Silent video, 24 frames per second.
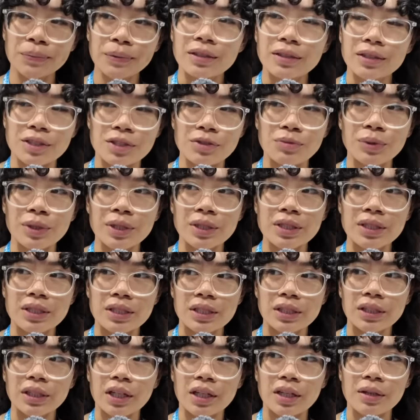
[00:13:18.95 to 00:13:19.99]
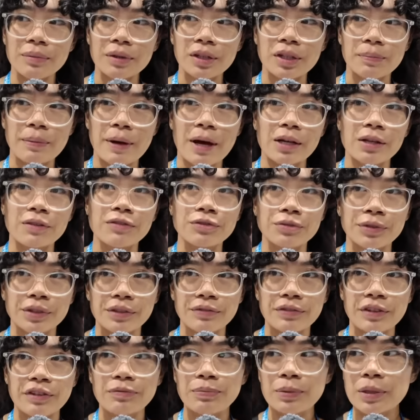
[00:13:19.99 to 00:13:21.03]
This one did come in a pack of
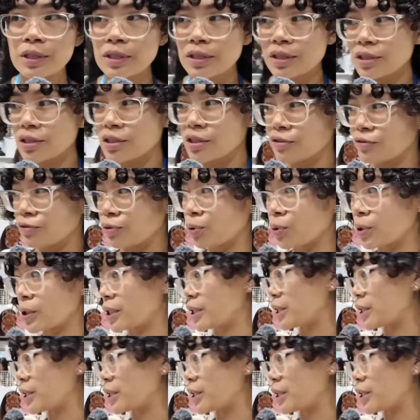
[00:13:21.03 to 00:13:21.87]
25 pieces for